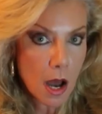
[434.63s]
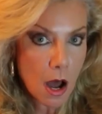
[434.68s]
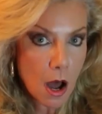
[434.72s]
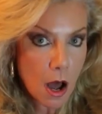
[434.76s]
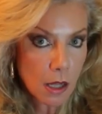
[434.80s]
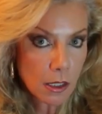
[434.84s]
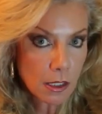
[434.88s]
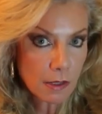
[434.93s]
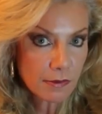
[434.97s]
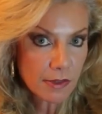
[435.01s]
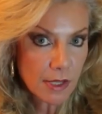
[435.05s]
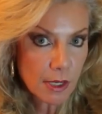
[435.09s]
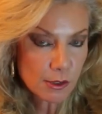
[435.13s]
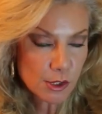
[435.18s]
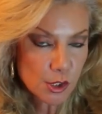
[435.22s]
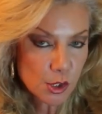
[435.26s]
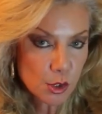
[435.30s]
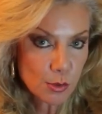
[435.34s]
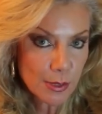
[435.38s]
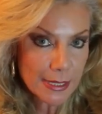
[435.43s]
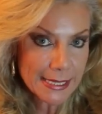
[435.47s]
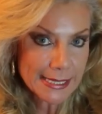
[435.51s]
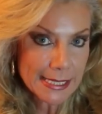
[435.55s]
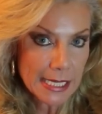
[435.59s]
All of those
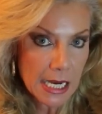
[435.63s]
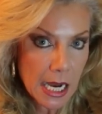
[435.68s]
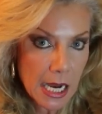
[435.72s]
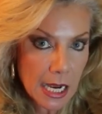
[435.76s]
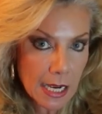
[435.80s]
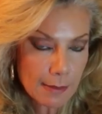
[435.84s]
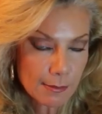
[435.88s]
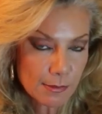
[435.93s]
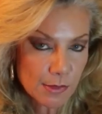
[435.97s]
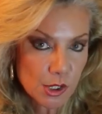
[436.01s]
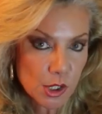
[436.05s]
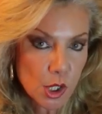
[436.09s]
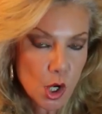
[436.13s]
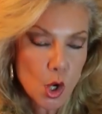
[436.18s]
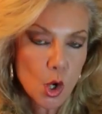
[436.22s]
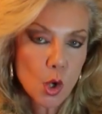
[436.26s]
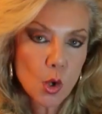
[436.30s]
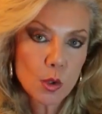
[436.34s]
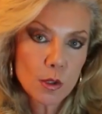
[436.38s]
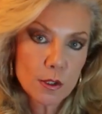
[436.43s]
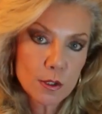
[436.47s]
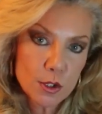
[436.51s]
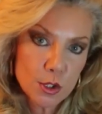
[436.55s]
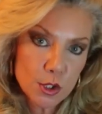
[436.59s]
three times,
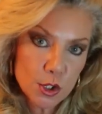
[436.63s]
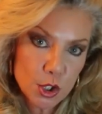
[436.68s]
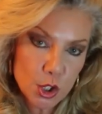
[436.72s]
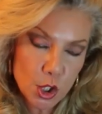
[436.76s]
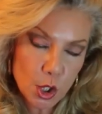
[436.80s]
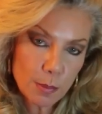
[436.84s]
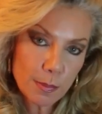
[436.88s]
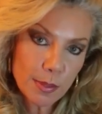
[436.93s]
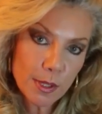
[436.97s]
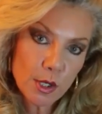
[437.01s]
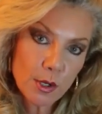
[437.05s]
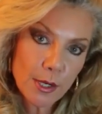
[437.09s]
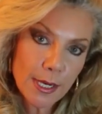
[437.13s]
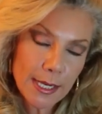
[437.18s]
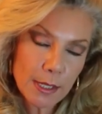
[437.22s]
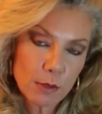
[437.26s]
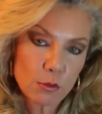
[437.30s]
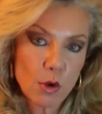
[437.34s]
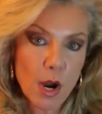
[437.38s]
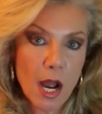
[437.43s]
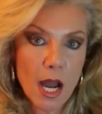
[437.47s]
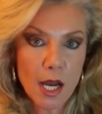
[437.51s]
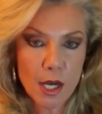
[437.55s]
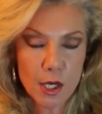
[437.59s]
Jupiter
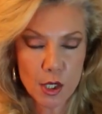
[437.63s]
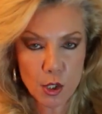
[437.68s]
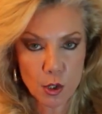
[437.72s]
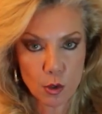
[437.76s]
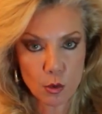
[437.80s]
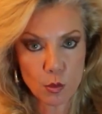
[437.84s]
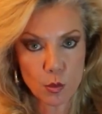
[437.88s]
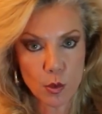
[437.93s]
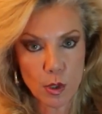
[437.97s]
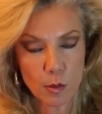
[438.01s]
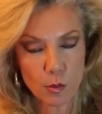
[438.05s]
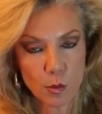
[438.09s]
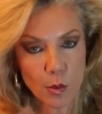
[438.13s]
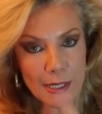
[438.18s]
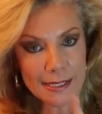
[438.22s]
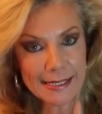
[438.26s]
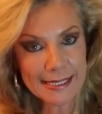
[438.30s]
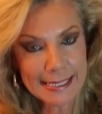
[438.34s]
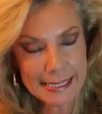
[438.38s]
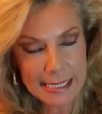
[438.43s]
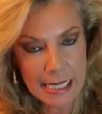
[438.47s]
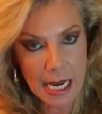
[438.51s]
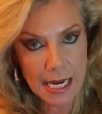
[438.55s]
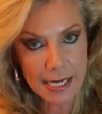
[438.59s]
and Rahu were
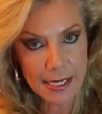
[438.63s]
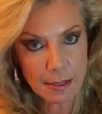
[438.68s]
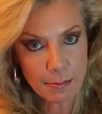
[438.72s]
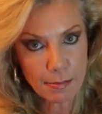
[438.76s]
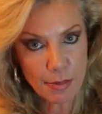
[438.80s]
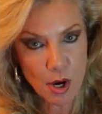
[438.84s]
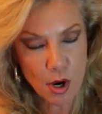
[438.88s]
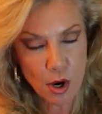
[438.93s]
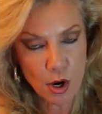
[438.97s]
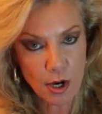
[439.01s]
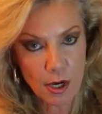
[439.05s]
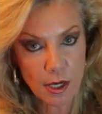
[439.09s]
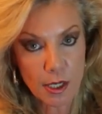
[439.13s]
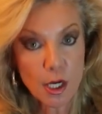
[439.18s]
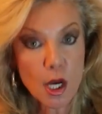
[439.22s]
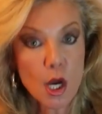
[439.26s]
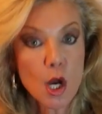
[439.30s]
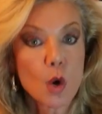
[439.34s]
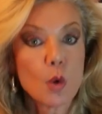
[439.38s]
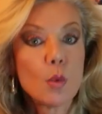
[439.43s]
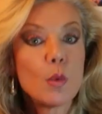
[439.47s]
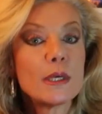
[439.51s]
one sign apart.